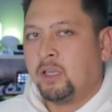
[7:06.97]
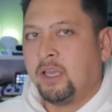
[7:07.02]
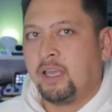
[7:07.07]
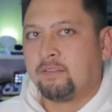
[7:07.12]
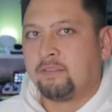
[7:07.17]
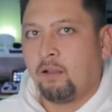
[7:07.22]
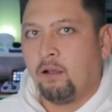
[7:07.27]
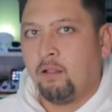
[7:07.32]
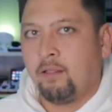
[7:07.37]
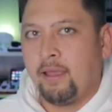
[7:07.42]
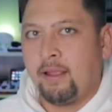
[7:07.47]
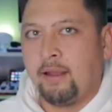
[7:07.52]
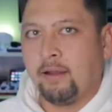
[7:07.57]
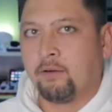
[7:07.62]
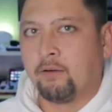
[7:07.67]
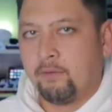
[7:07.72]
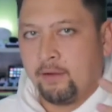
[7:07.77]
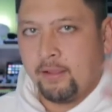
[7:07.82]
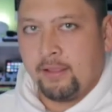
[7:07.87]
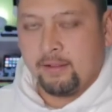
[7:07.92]
It's all
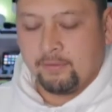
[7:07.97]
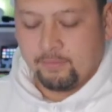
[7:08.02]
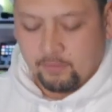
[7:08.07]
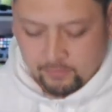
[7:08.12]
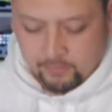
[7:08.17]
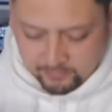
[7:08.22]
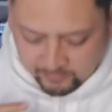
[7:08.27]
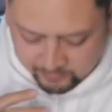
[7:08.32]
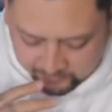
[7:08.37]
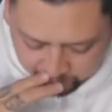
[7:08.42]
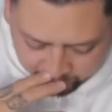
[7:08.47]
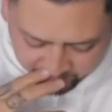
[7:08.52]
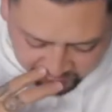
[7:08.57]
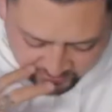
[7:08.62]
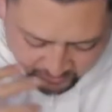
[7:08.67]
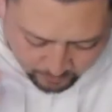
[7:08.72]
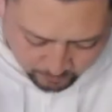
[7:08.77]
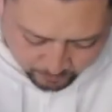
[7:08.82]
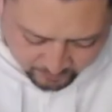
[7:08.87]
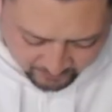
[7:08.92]
hair, right? It's all does the same
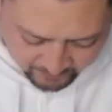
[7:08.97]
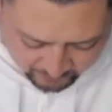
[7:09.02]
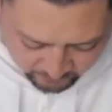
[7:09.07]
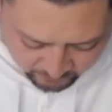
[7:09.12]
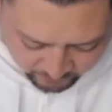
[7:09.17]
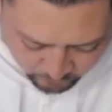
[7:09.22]
thing, but this is